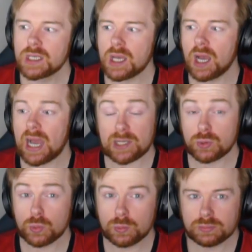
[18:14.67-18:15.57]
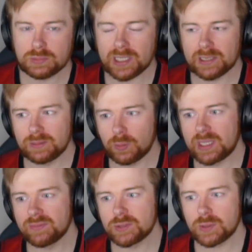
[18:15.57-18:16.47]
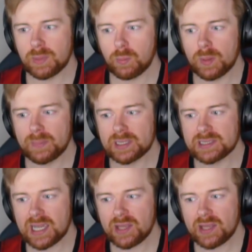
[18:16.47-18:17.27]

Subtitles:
at all, like not even doing my 1 meal a day.